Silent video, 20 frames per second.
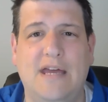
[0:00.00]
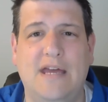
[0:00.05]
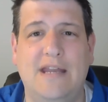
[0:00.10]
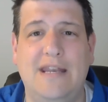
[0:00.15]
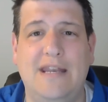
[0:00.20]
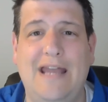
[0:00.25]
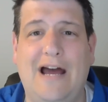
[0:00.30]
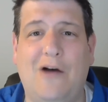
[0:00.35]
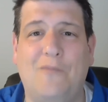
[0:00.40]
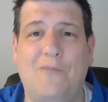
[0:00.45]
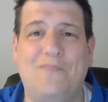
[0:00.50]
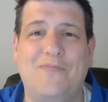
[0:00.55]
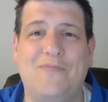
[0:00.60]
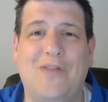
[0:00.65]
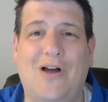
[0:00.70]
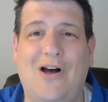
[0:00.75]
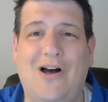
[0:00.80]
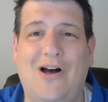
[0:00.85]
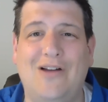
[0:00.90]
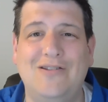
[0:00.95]
Now,
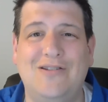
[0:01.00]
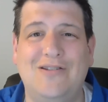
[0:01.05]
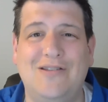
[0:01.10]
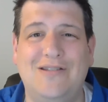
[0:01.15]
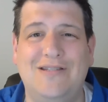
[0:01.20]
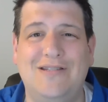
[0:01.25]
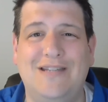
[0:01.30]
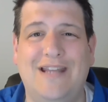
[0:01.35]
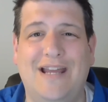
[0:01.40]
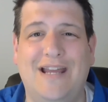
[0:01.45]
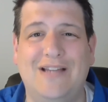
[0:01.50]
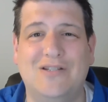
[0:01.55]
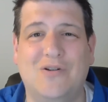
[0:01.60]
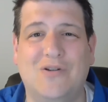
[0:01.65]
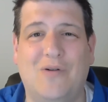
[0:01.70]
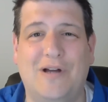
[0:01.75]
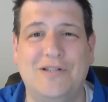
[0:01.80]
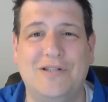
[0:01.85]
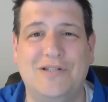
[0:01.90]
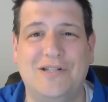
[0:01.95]
on to today's
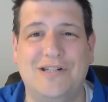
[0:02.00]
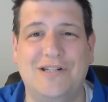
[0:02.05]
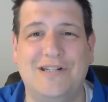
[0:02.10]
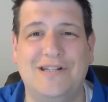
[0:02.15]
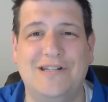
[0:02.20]
question.